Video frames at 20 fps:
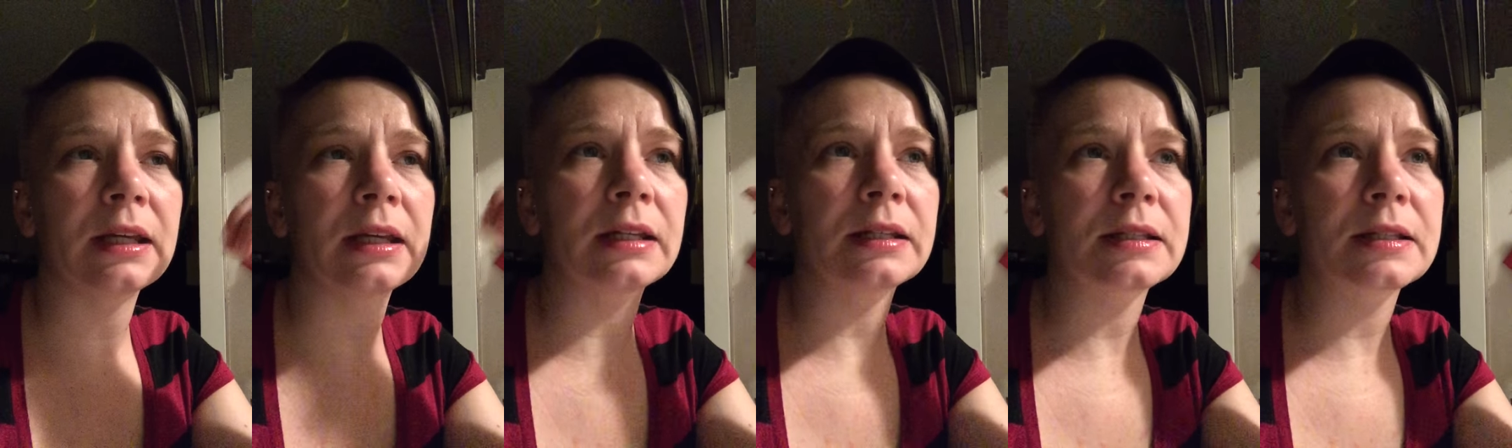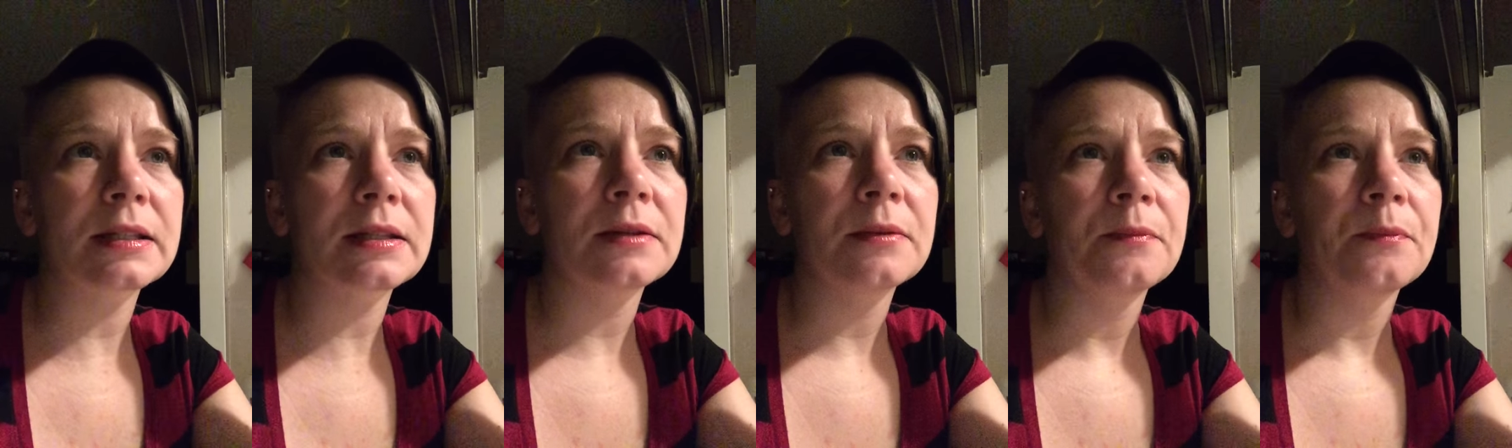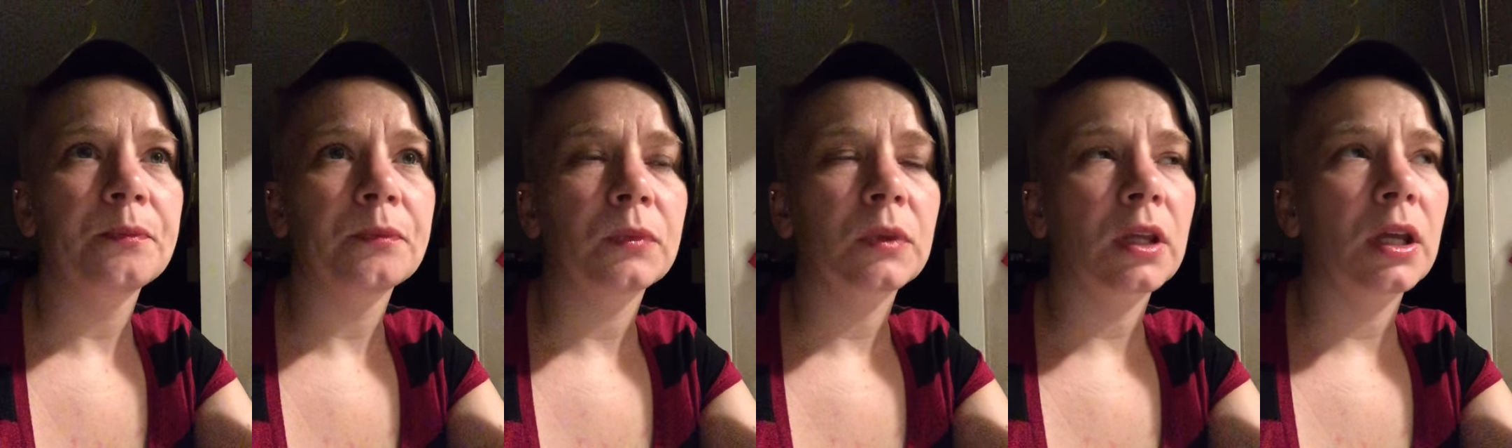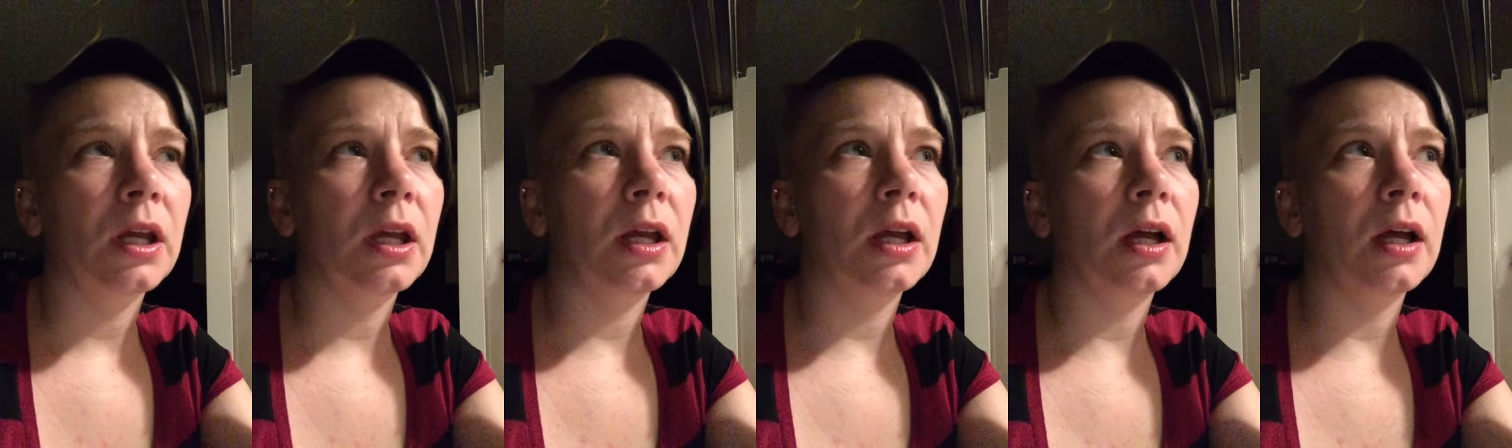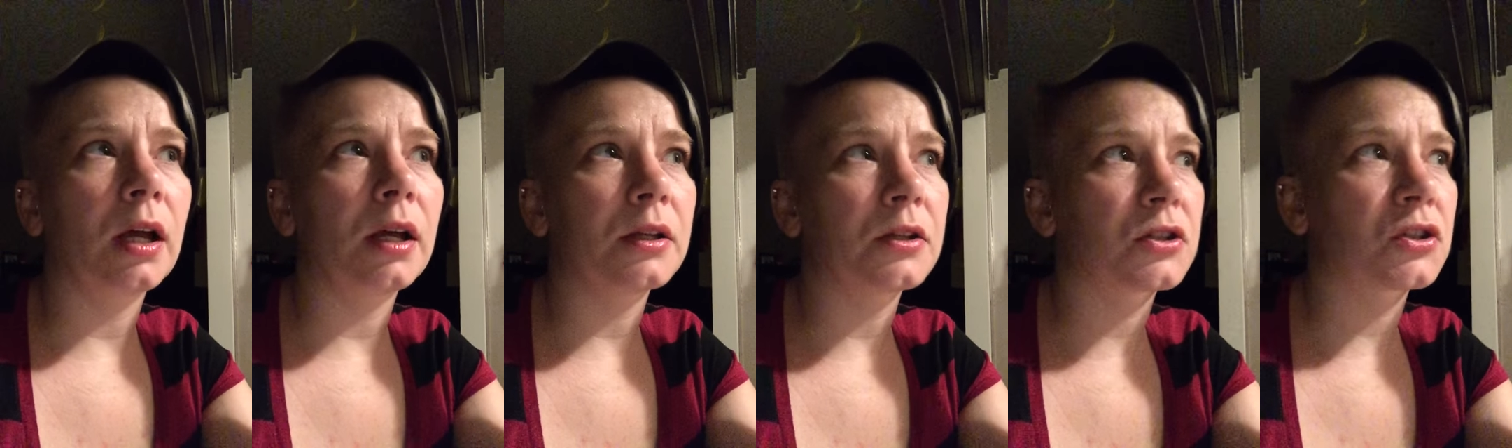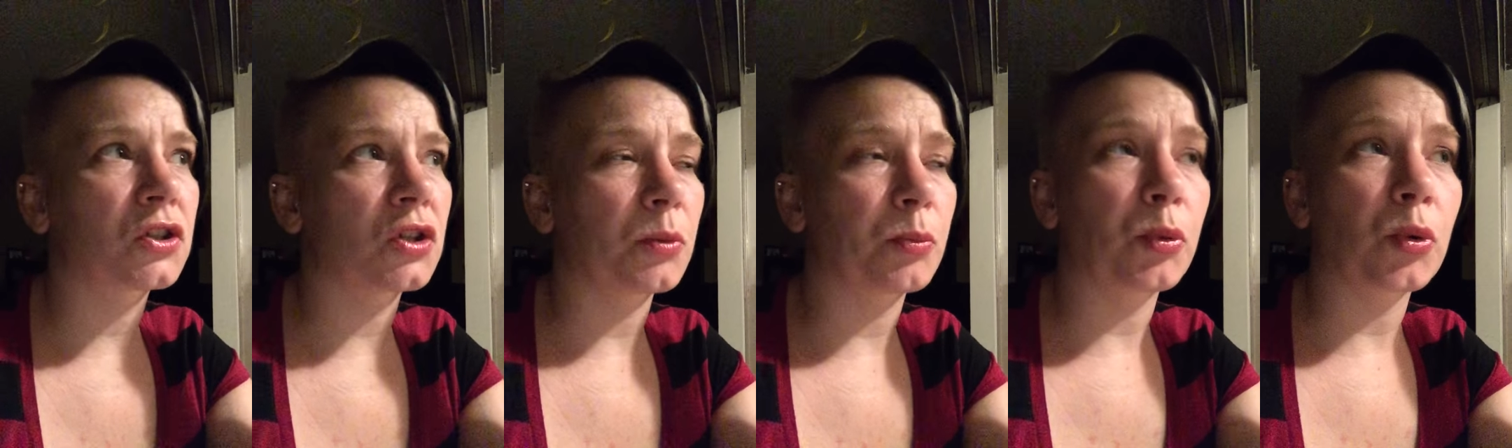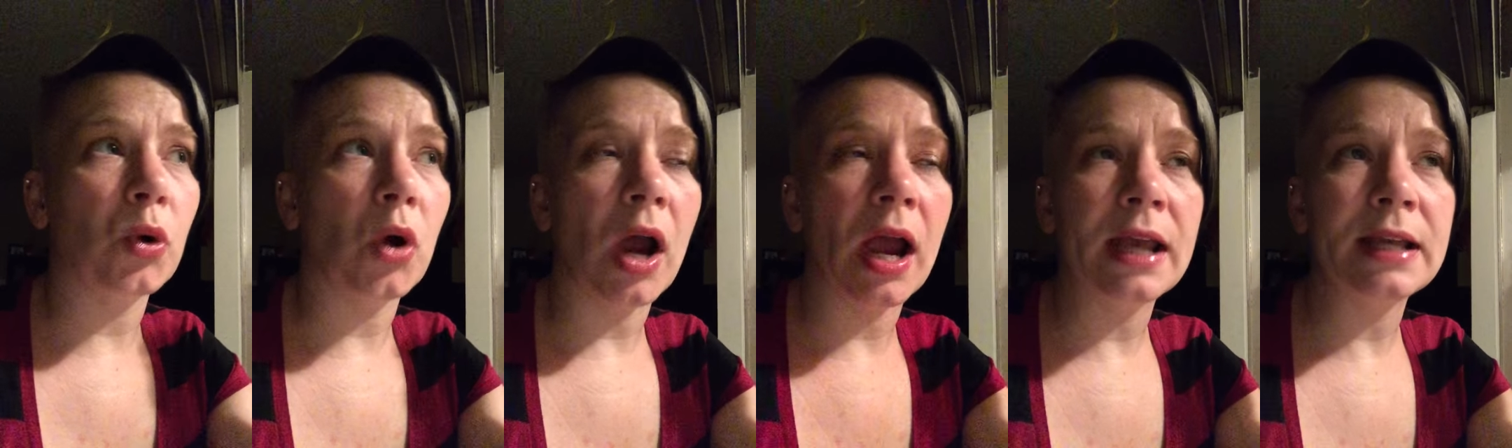it's
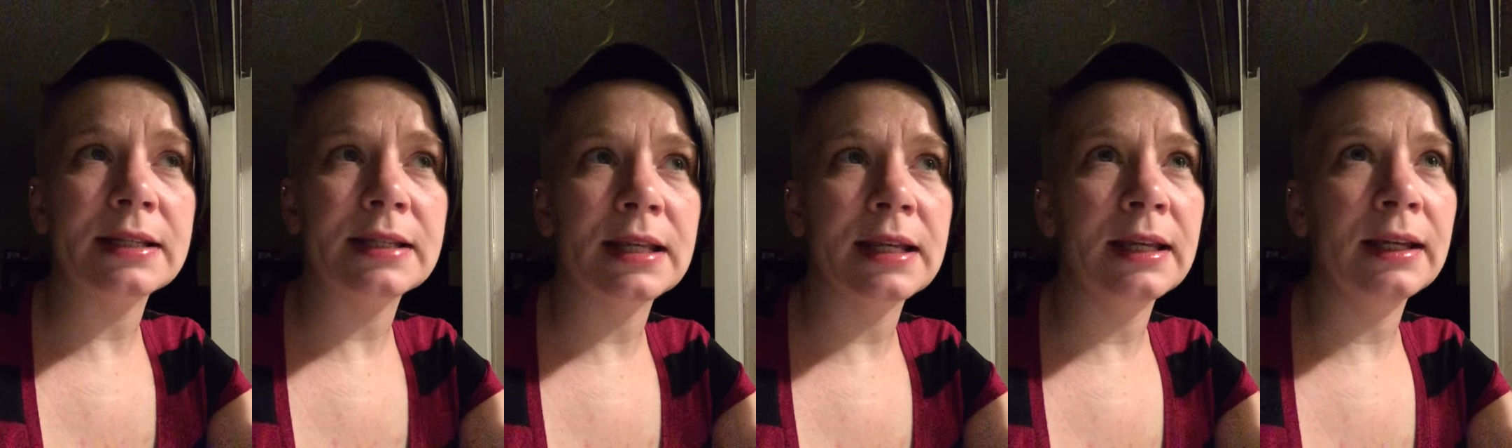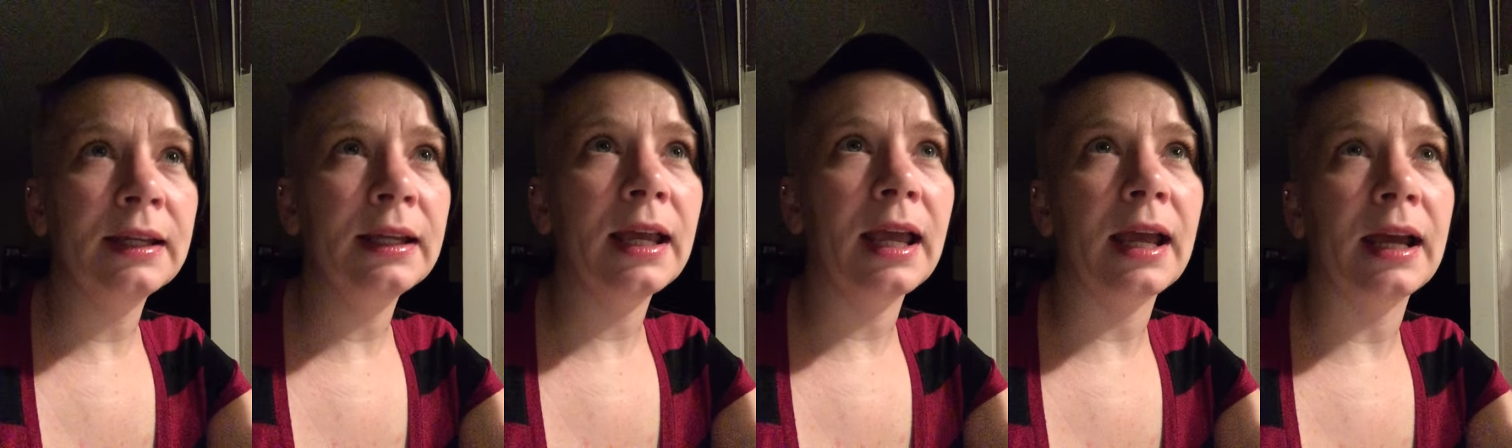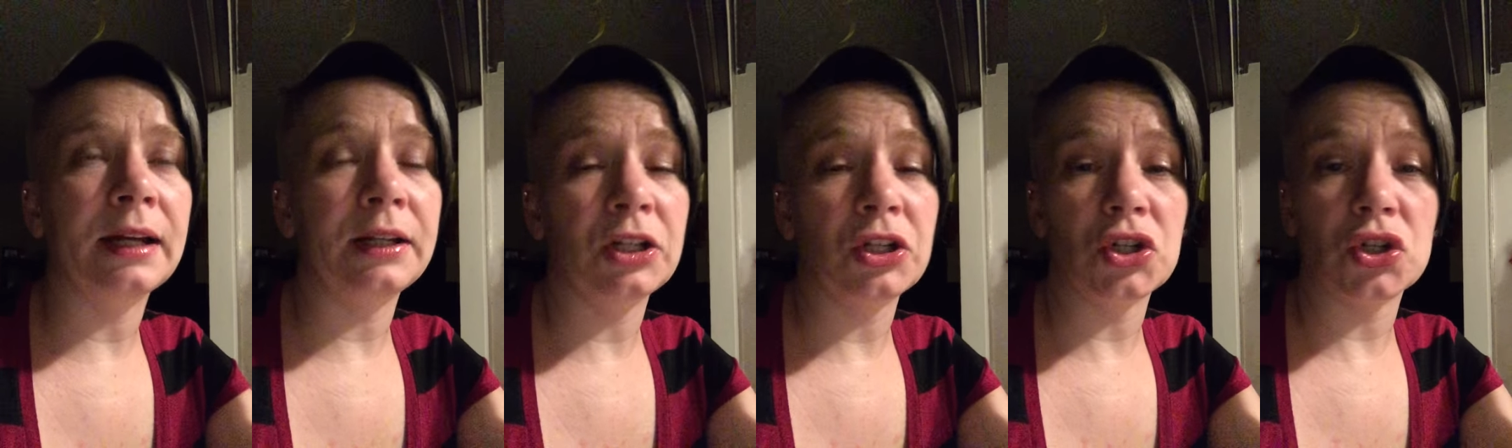surprising and